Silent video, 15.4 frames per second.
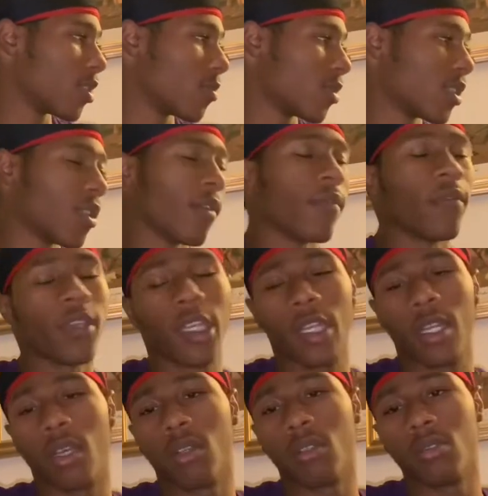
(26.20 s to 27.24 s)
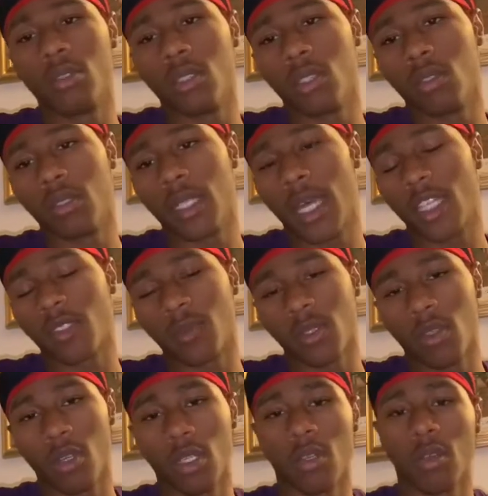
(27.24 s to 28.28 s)
stuff figured out. A lot's been
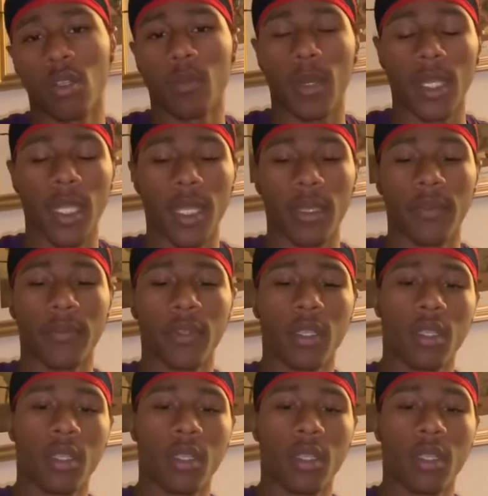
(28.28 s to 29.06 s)
going on in my life